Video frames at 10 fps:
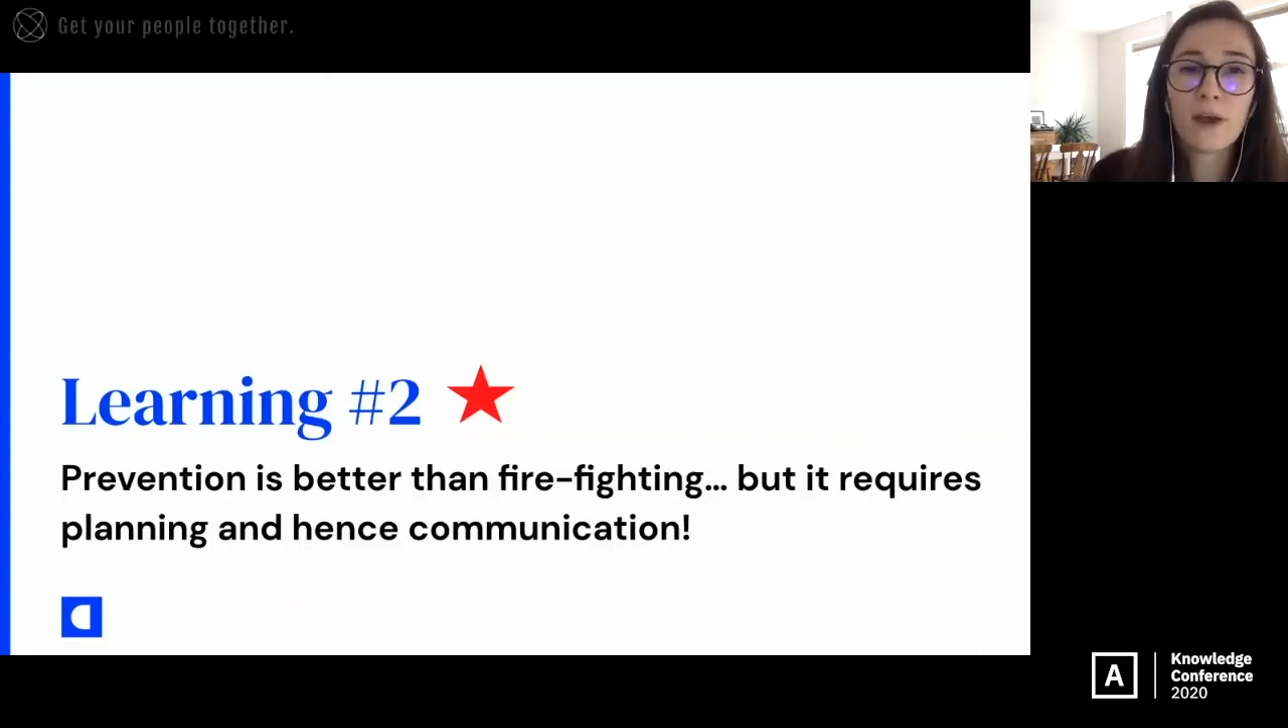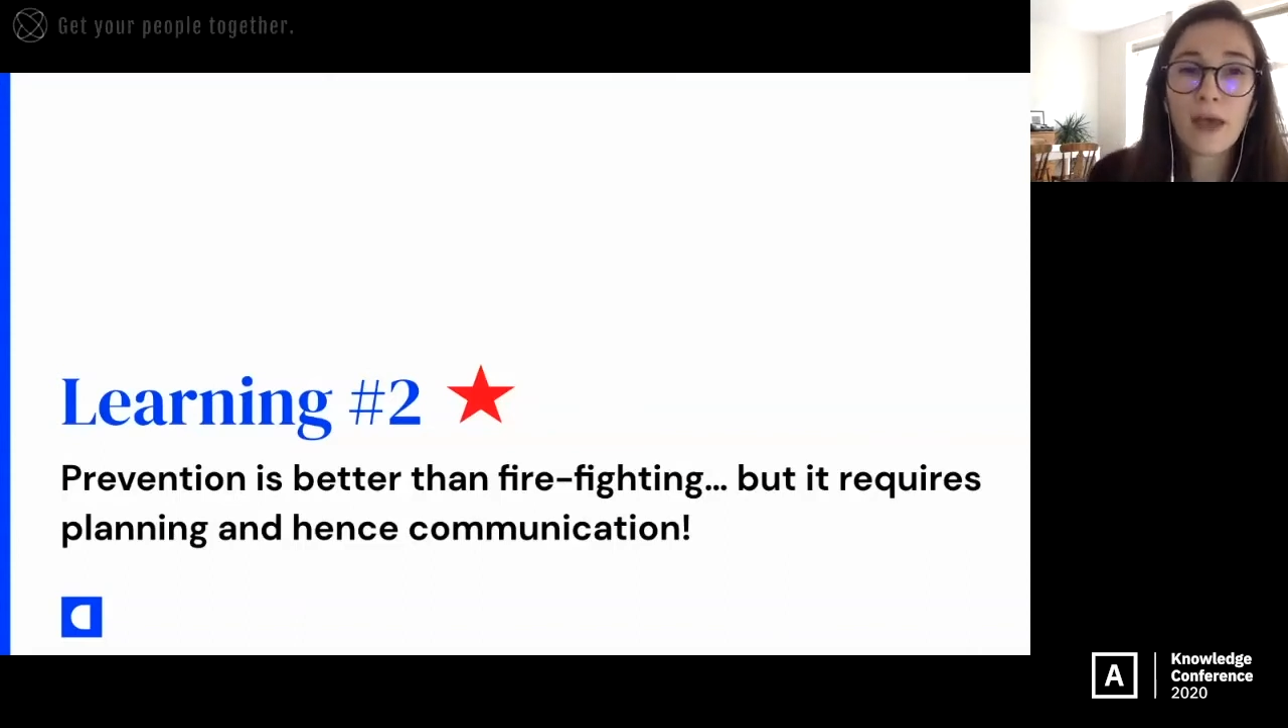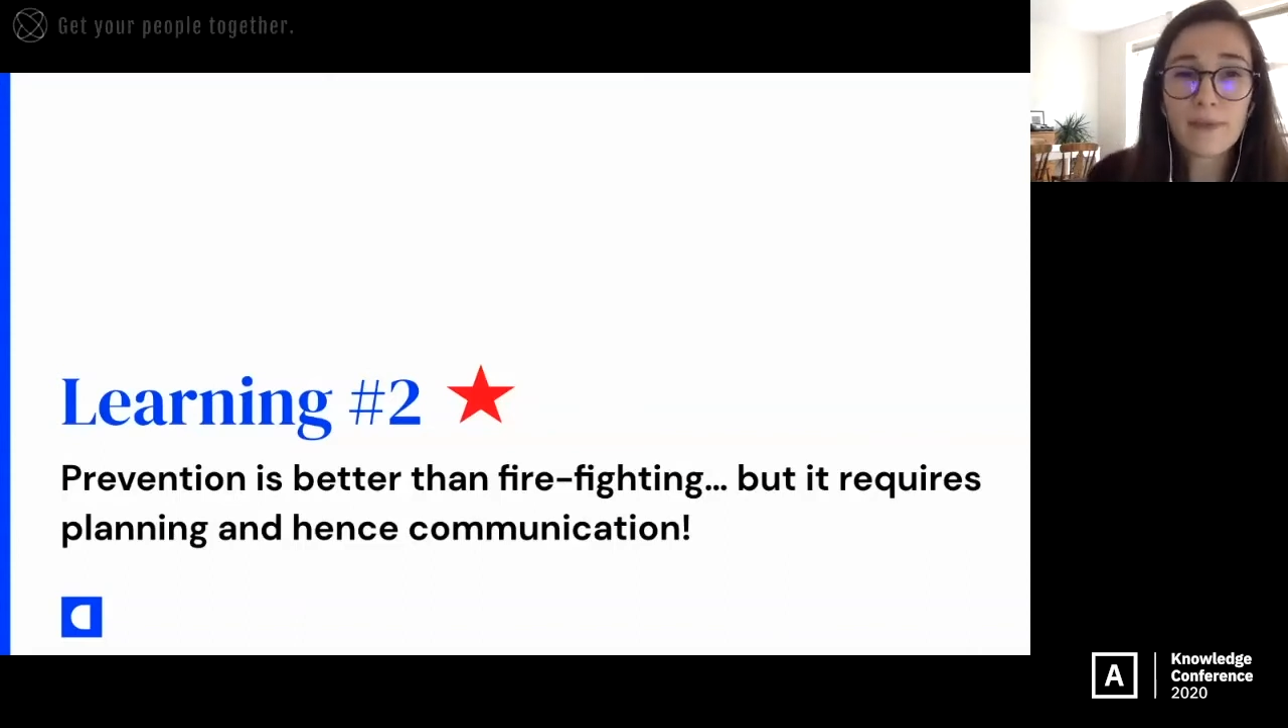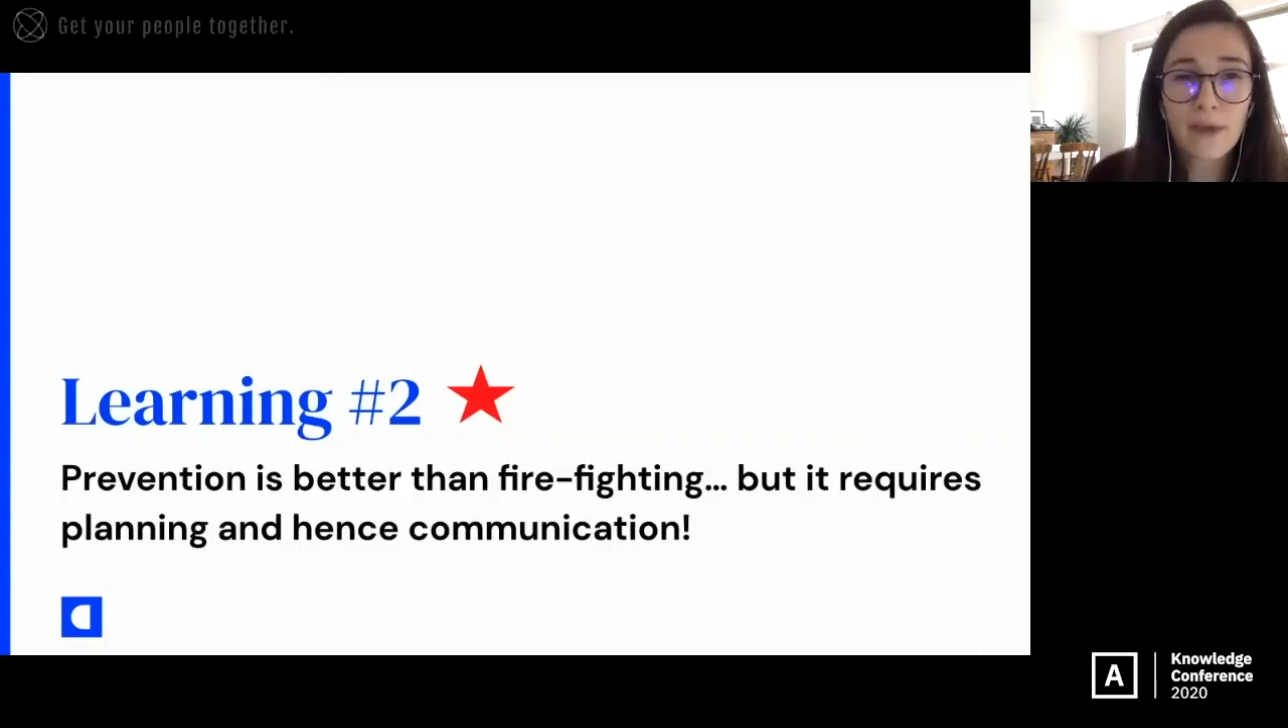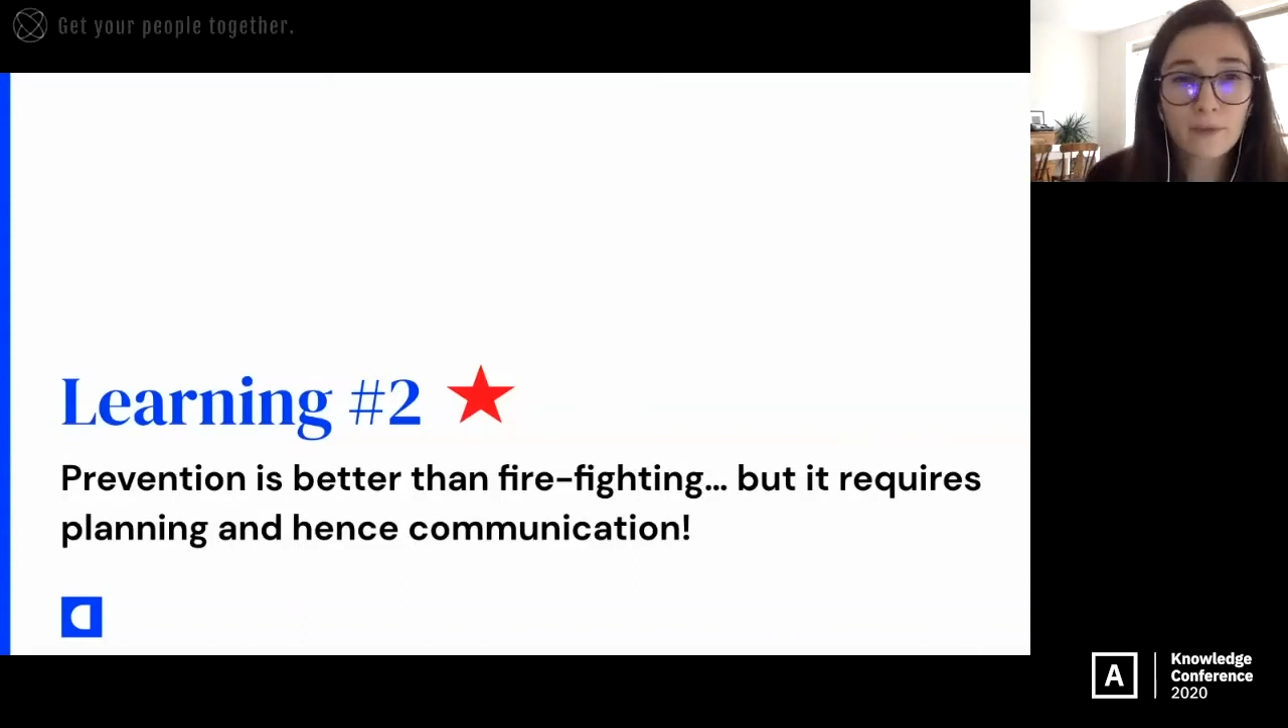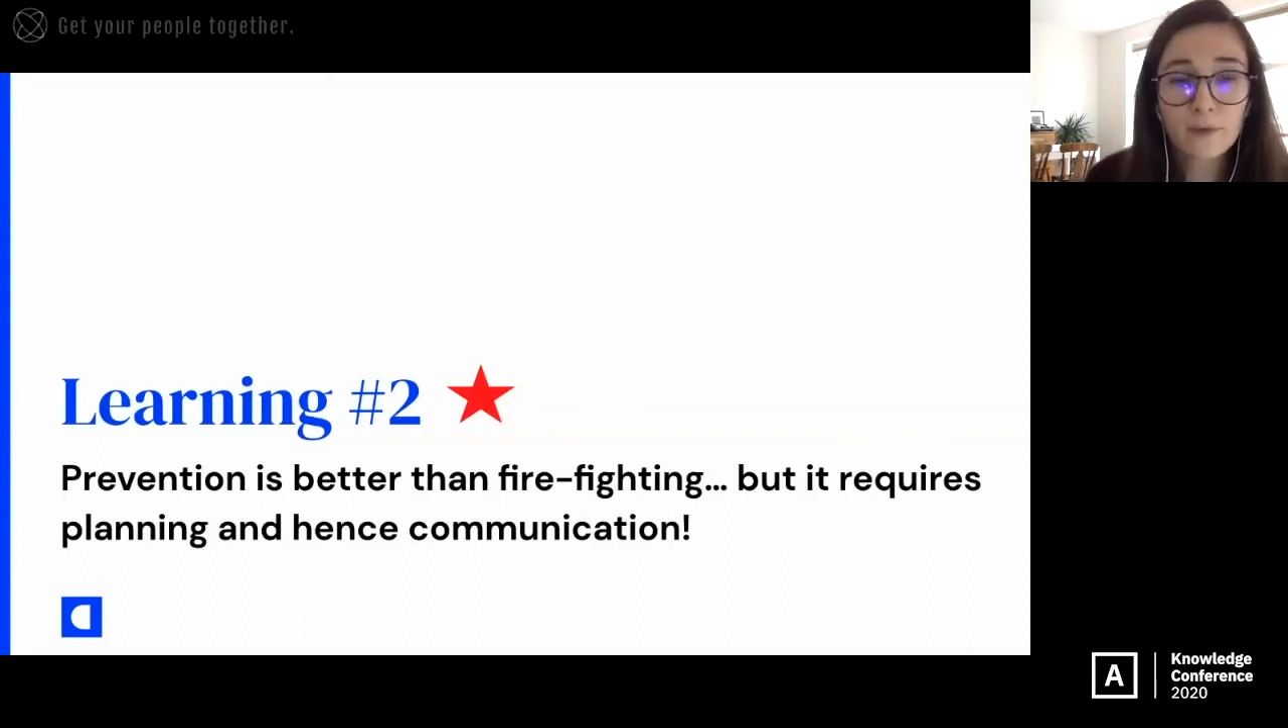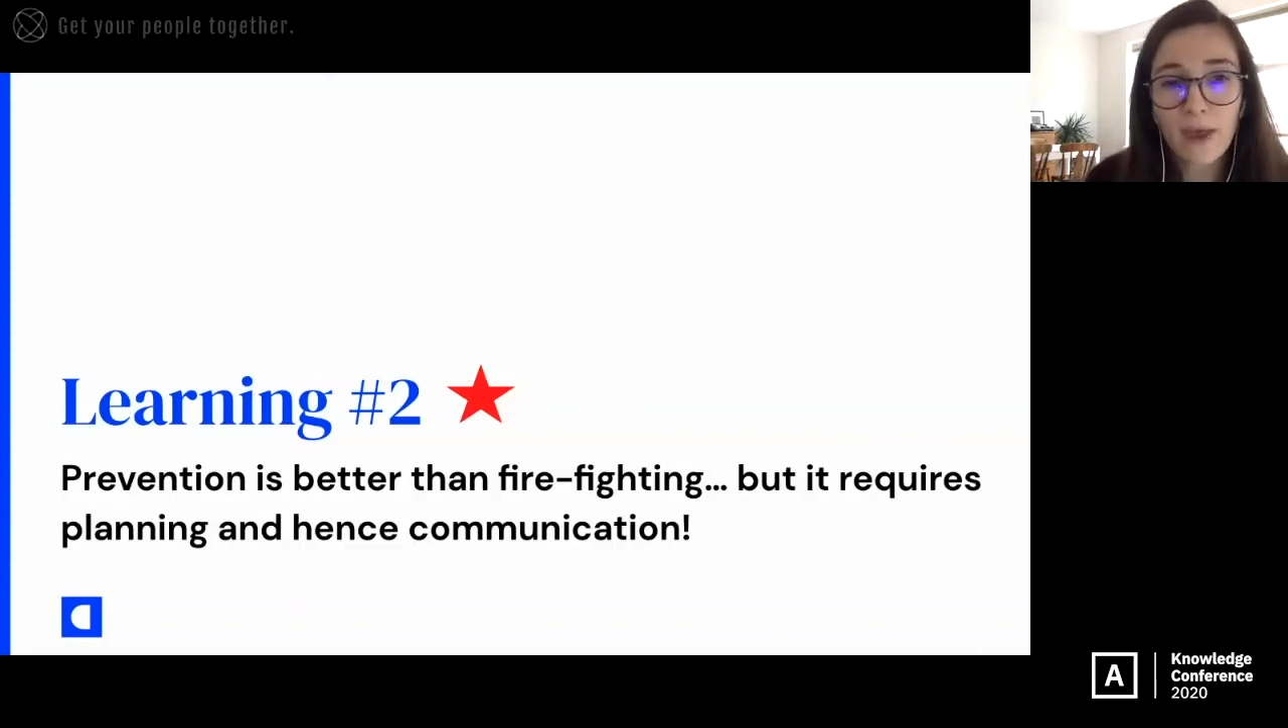and that was